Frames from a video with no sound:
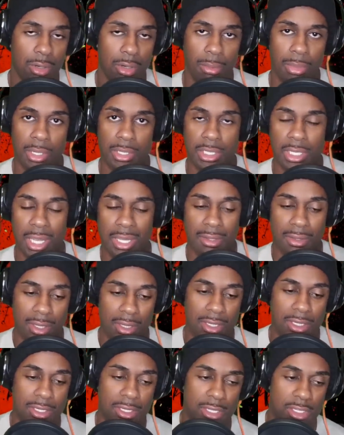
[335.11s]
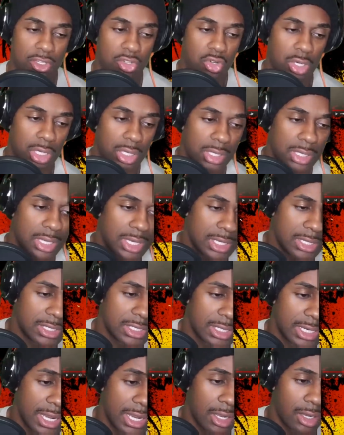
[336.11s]
Nobody's that. This is strictly his
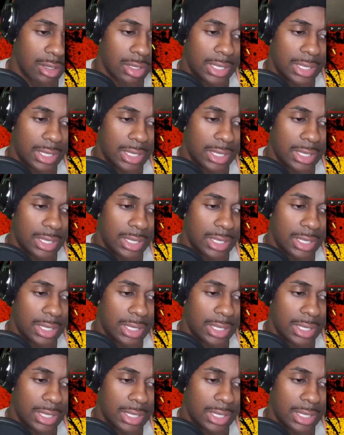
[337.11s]
style.